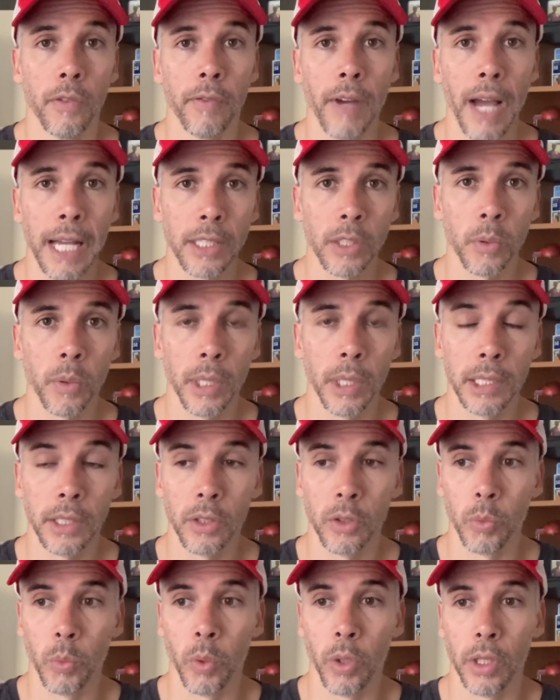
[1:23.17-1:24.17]

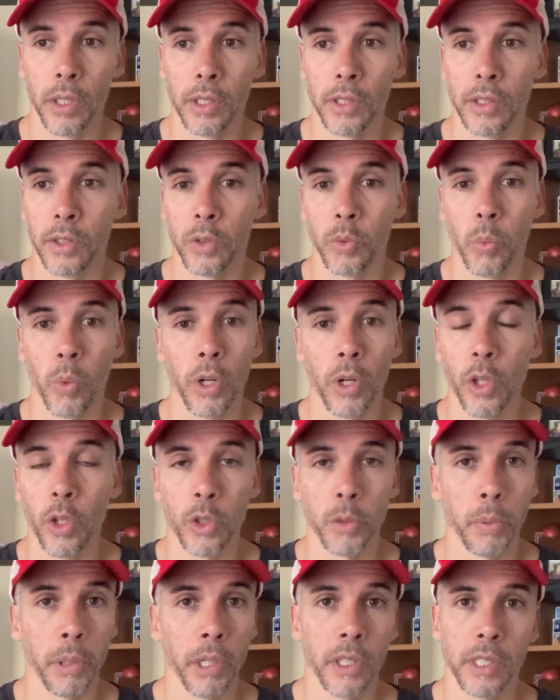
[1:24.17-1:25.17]
Vázquez was one of
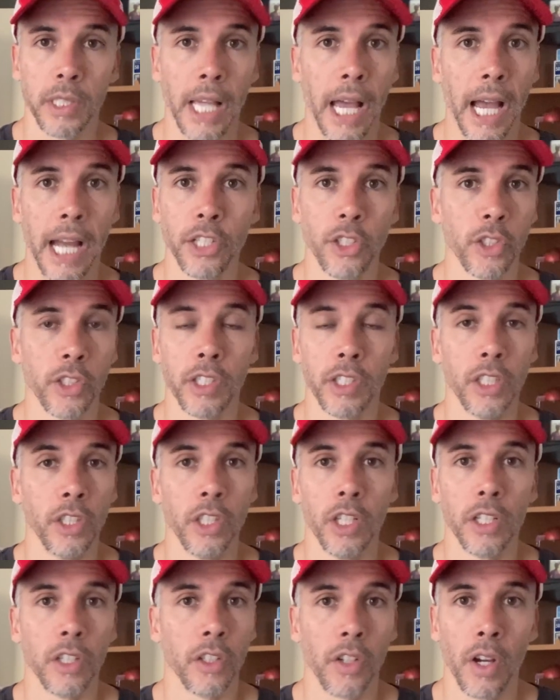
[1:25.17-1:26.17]
those players that I just didn't
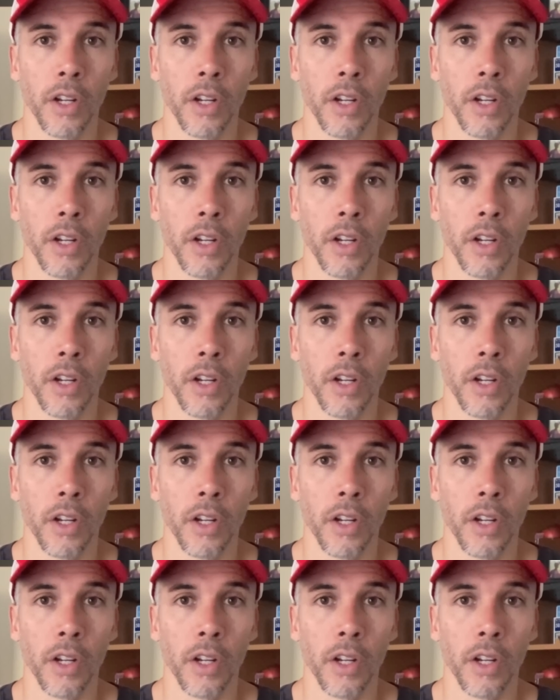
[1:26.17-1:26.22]
un-